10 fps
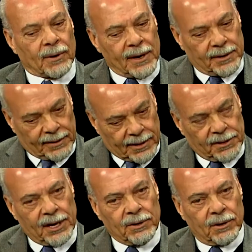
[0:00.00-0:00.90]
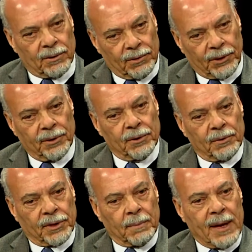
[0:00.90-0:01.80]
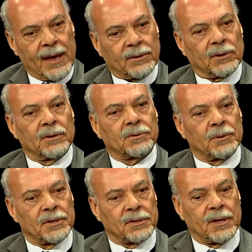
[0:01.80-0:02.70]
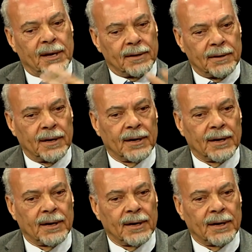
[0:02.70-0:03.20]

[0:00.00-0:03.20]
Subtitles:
I continued on through with the master's, which then